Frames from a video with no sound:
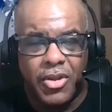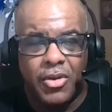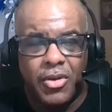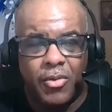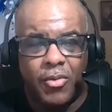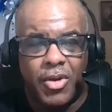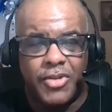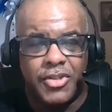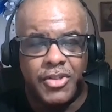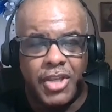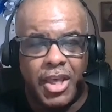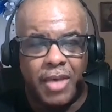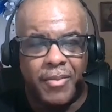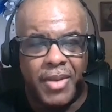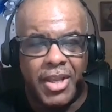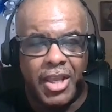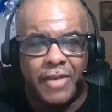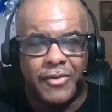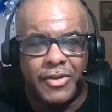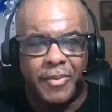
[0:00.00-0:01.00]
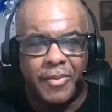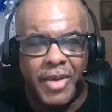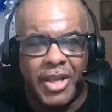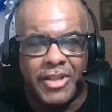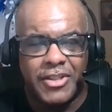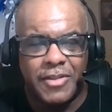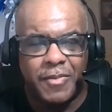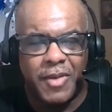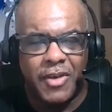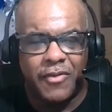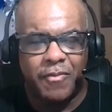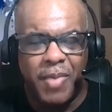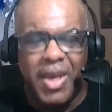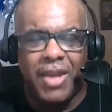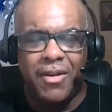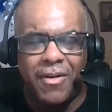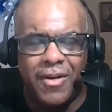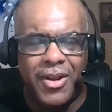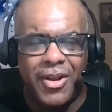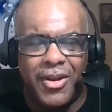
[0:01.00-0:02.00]
Once again, my name is Lamont Smith,
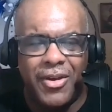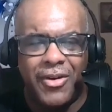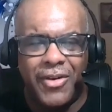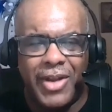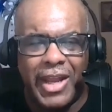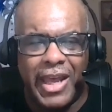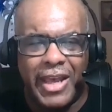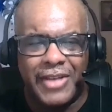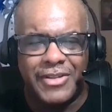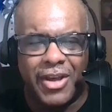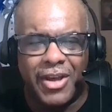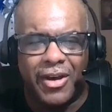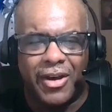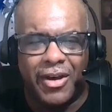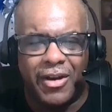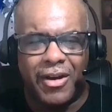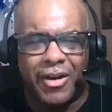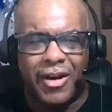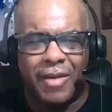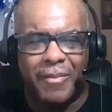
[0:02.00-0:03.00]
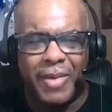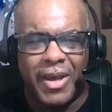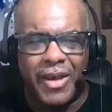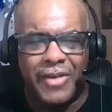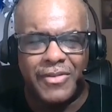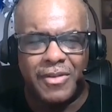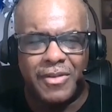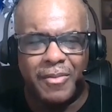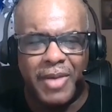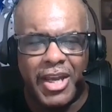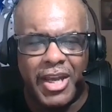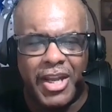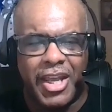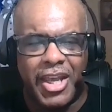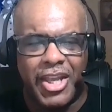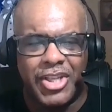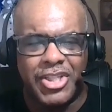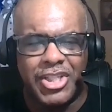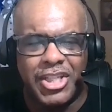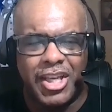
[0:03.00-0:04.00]
better known as the Horror Miser
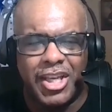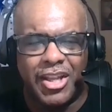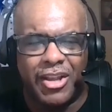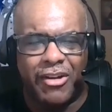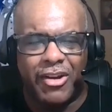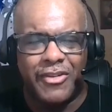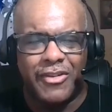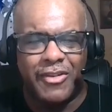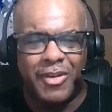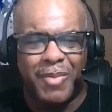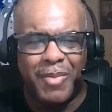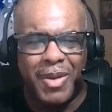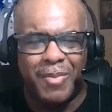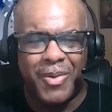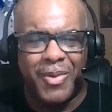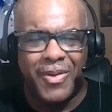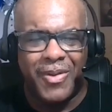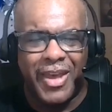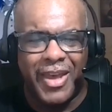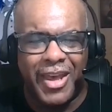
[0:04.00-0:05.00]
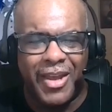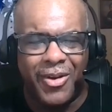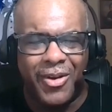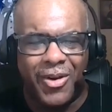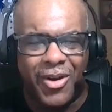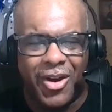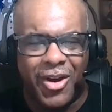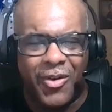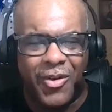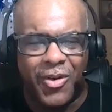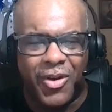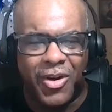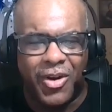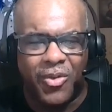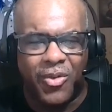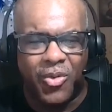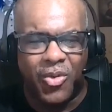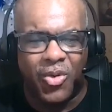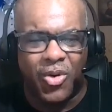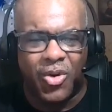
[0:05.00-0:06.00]
Monty G. And always remember that
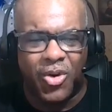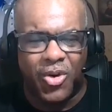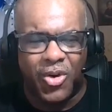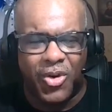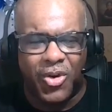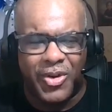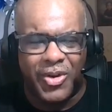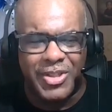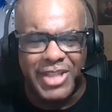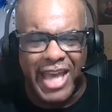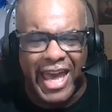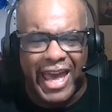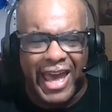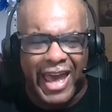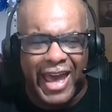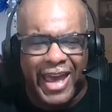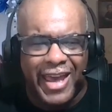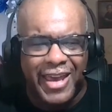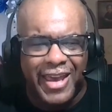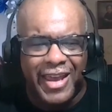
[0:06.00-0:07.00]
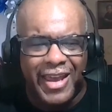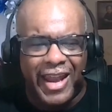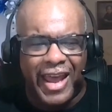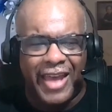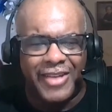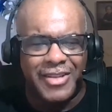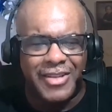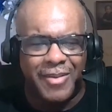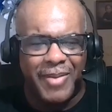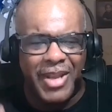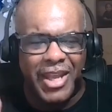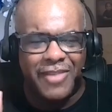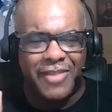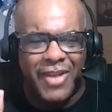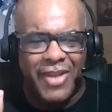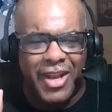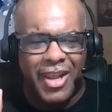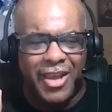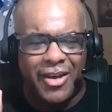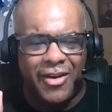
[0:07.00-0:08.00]
horror rules. And I'll see you in my next
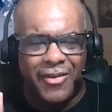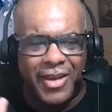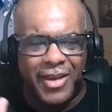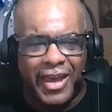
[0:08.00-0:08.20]
video.